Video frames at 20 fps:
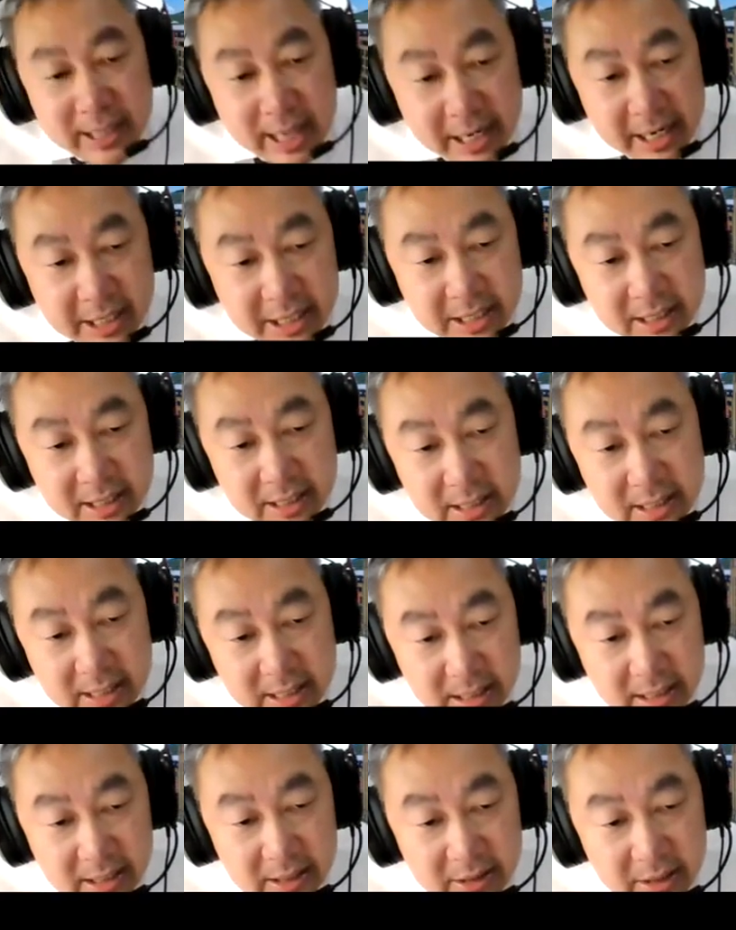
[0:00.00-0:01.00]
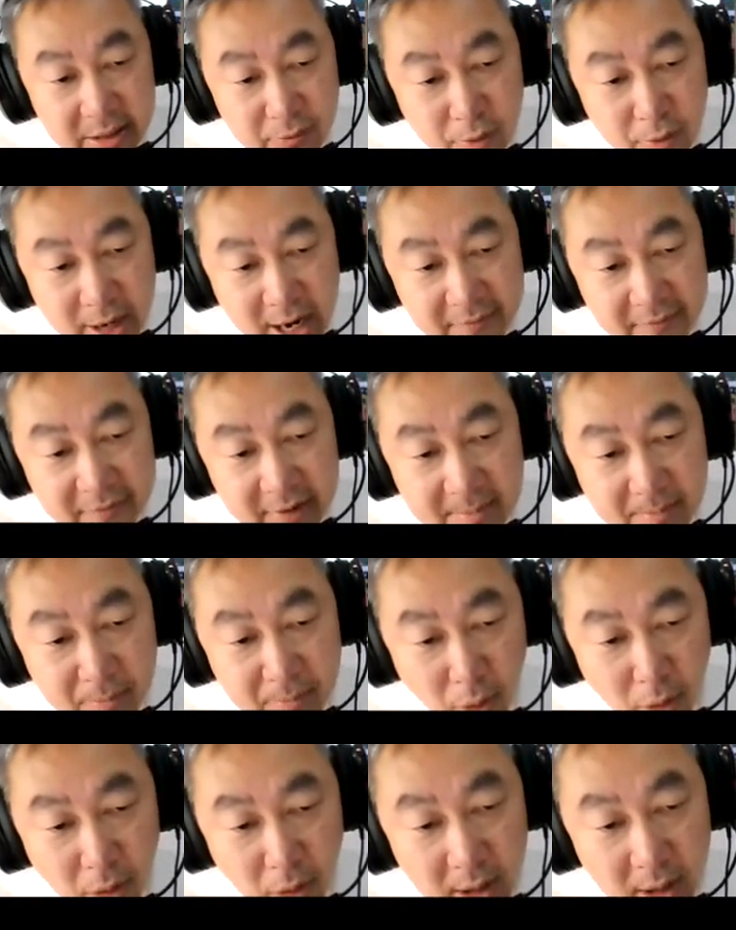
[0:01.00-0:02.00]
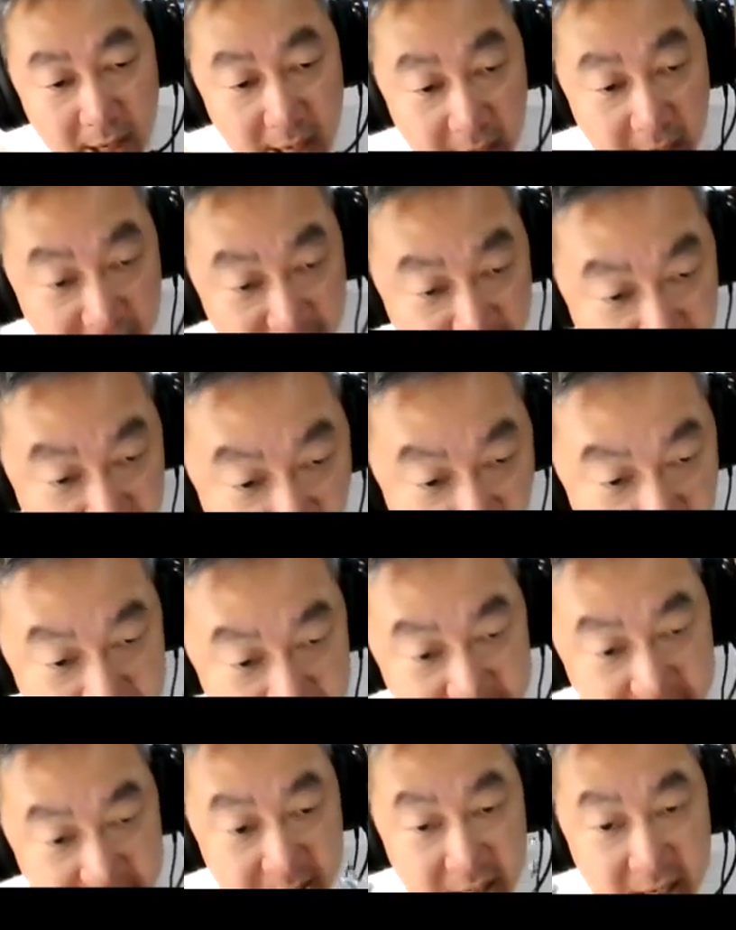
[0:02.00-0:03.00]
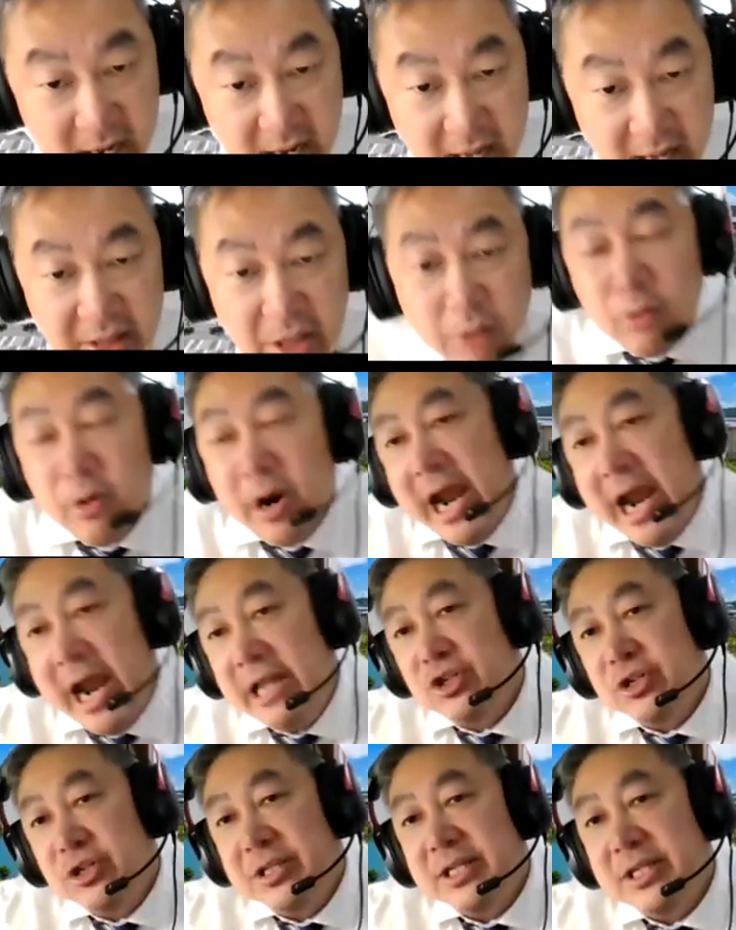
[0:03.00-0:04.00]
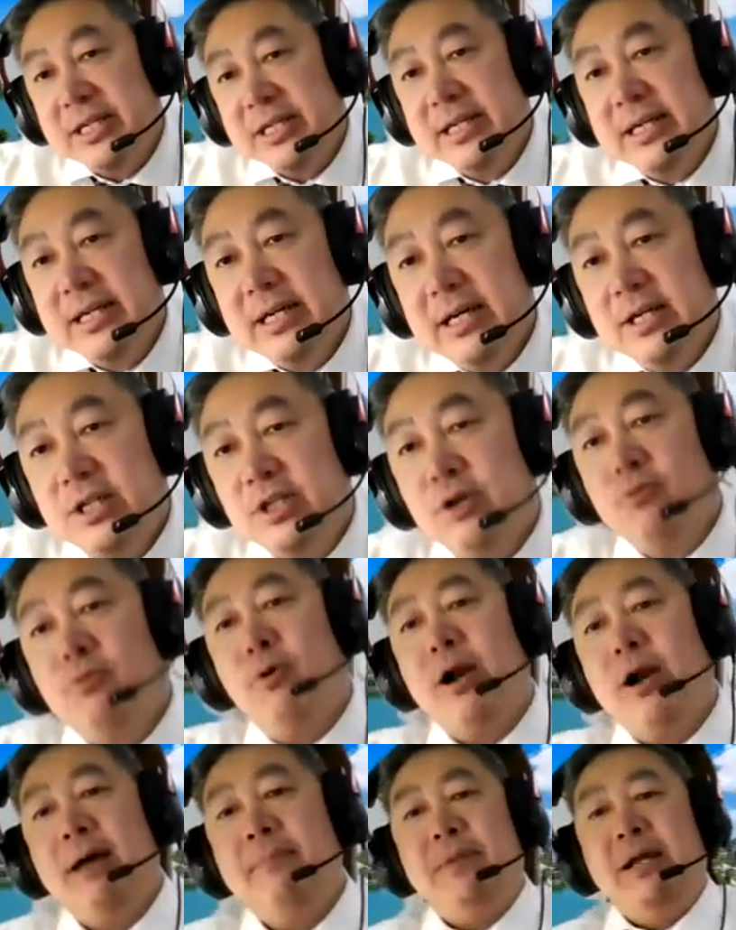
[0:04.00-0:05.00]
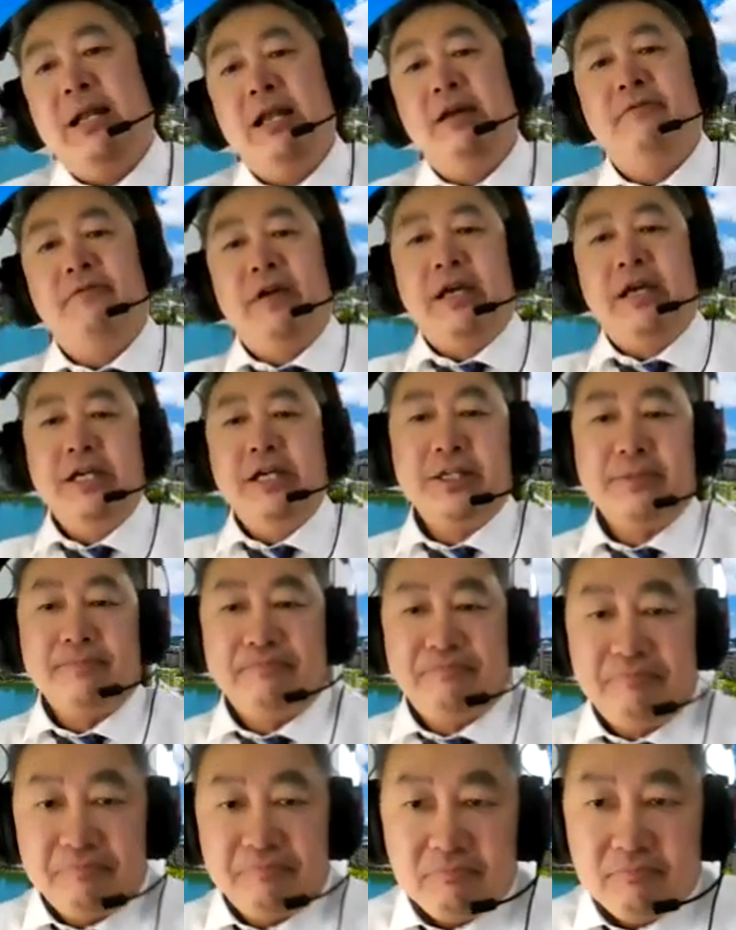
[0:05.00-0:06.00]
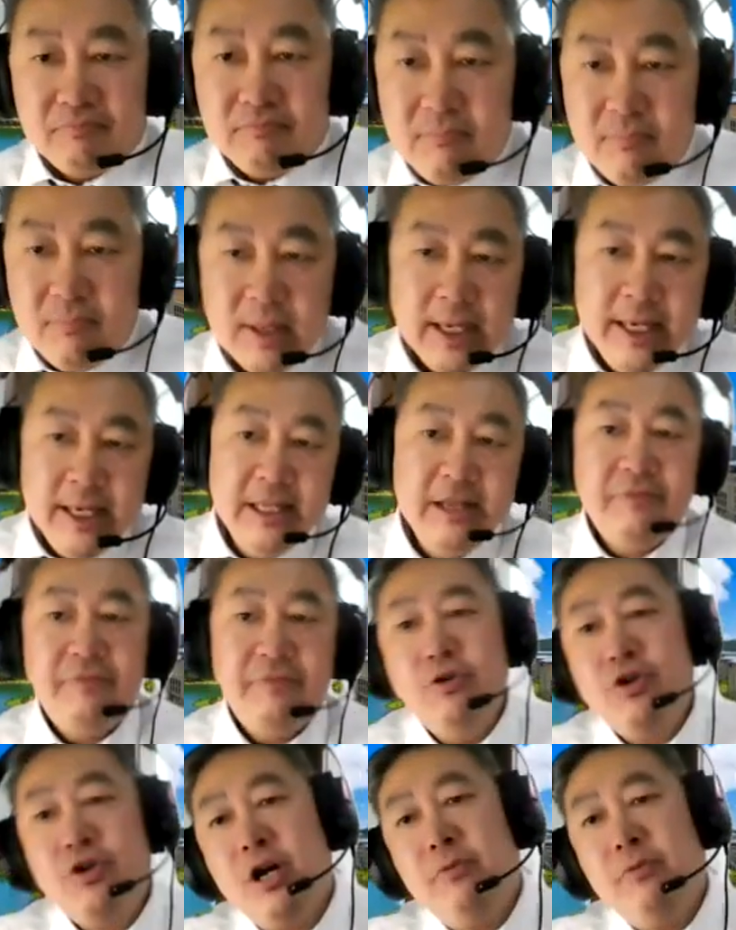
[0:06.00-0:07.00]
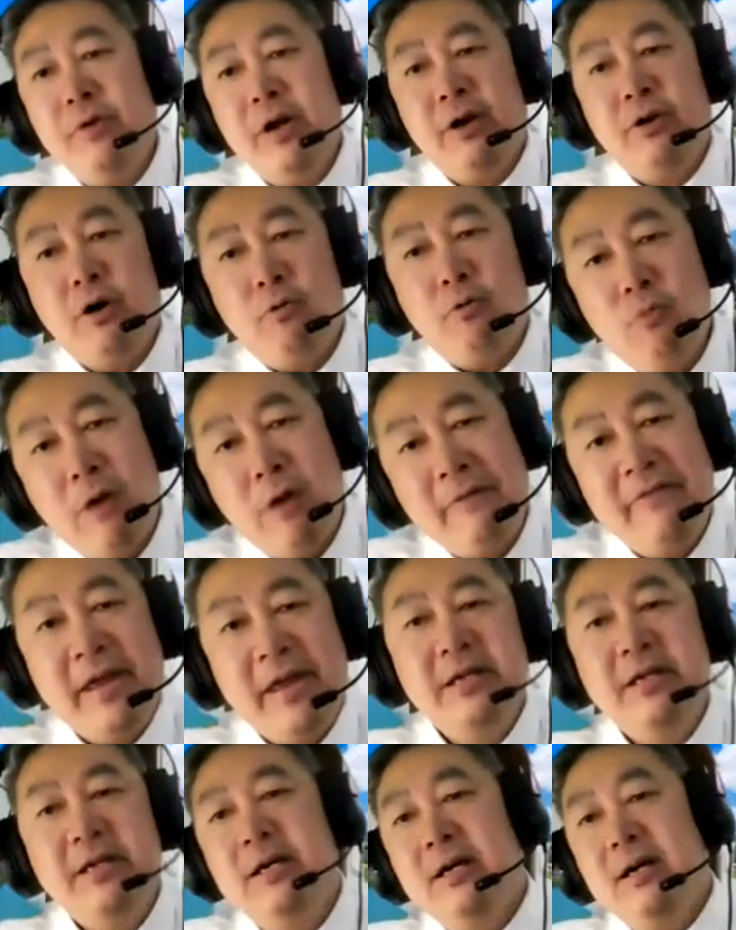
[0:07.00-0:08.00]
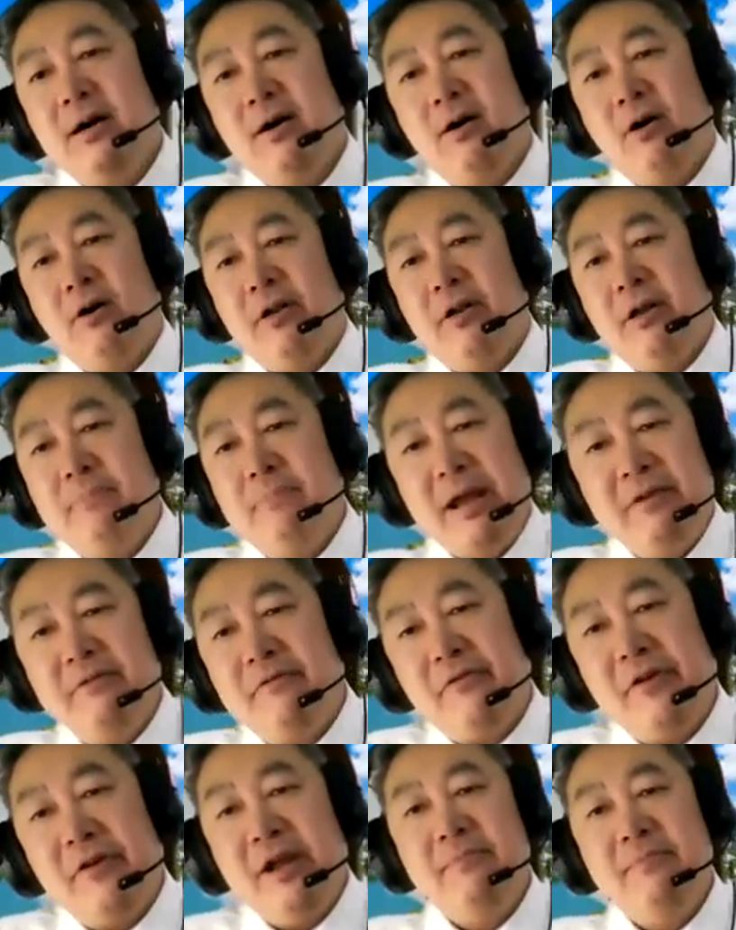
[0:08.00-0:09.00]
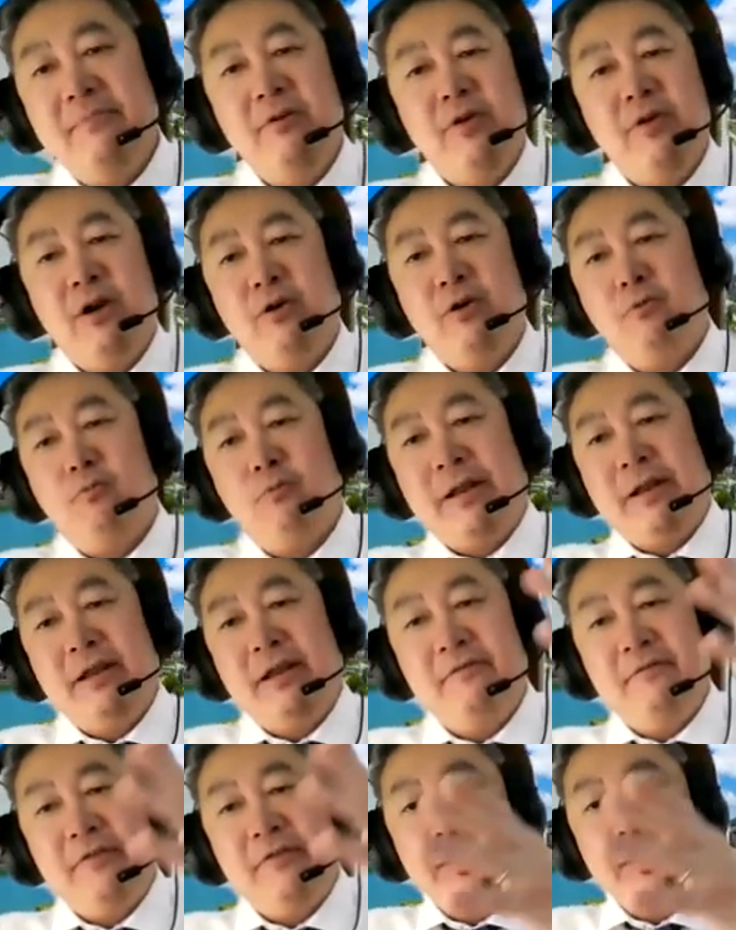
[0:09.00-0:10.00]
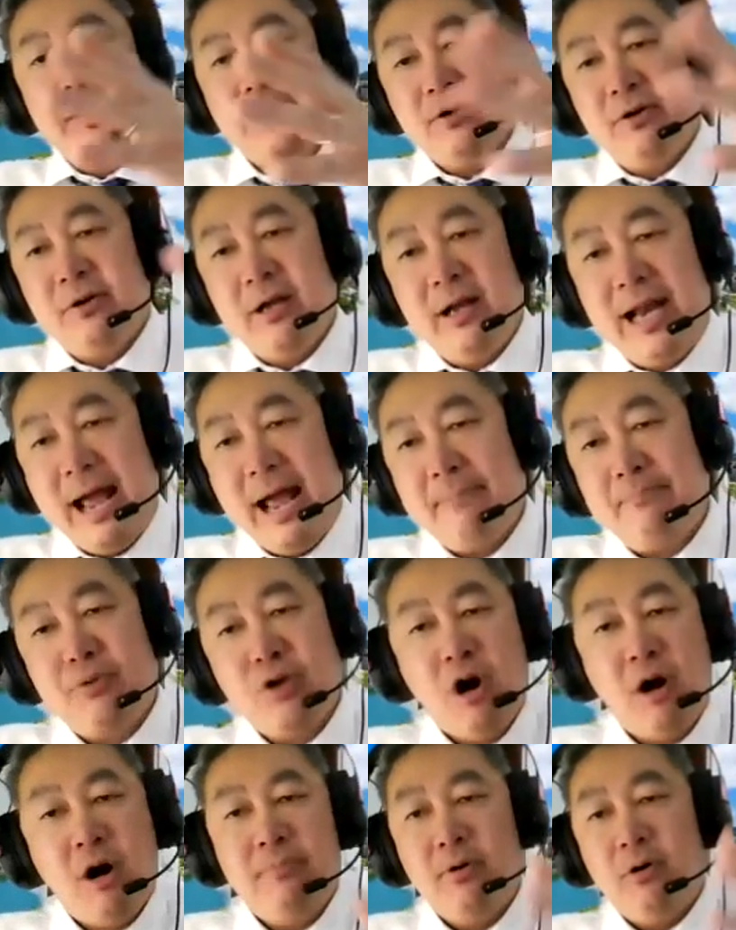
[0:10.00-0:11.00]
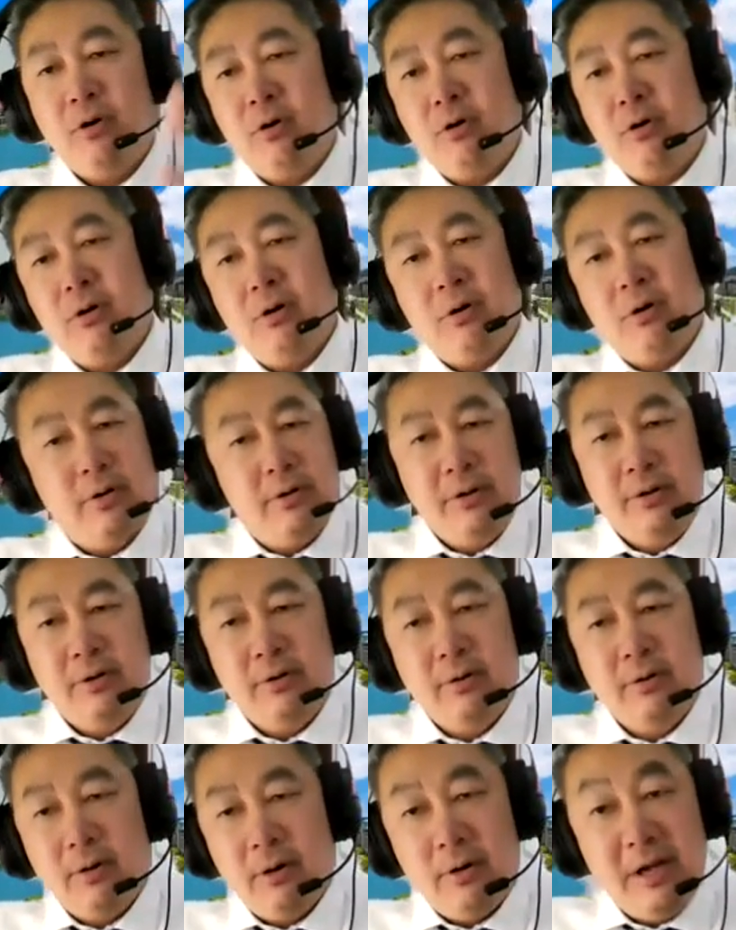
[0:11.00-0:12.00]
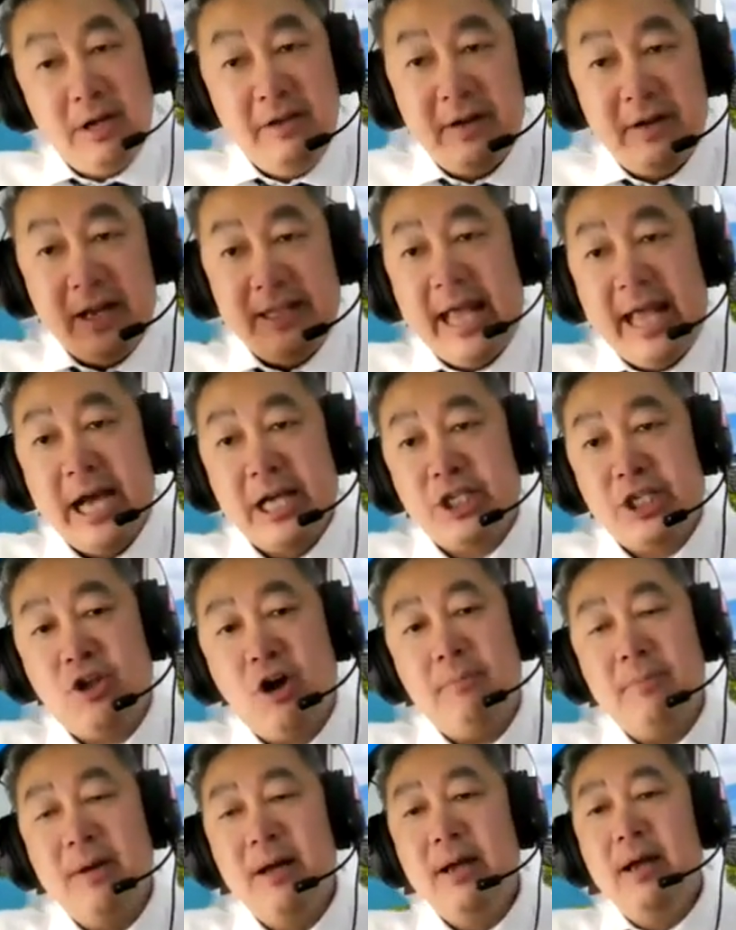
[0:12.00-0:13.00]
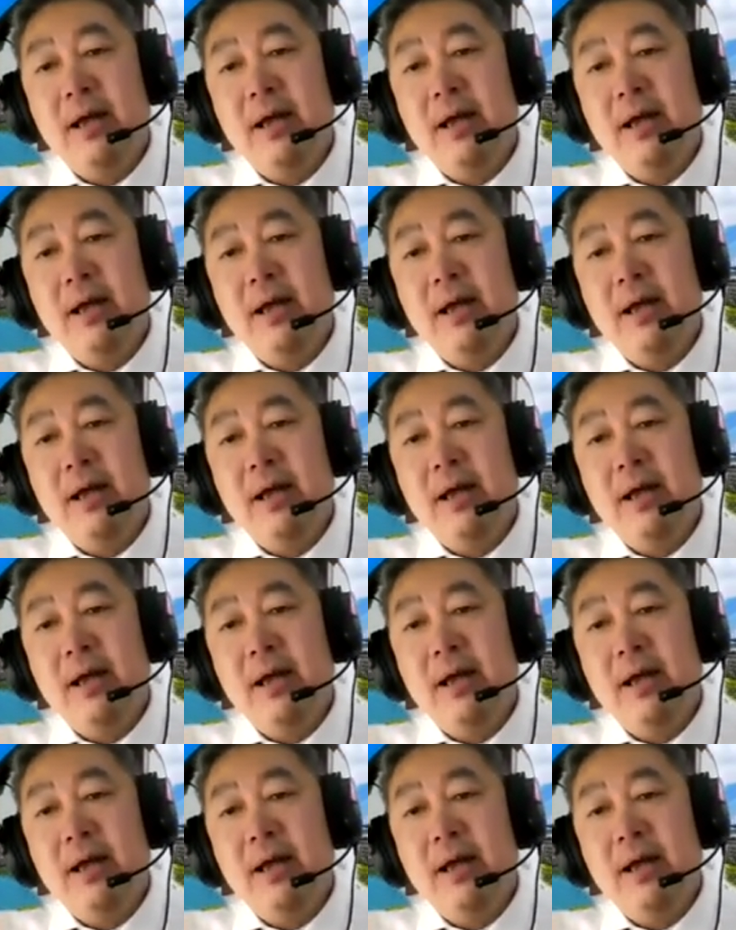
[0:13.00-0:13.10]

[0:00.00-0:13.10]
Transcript: Like here, you will have a faster neural engines. So what I believe is, in the future, we are not running on a mainframe. We are not running things on a laptop or you know, or even a desktop.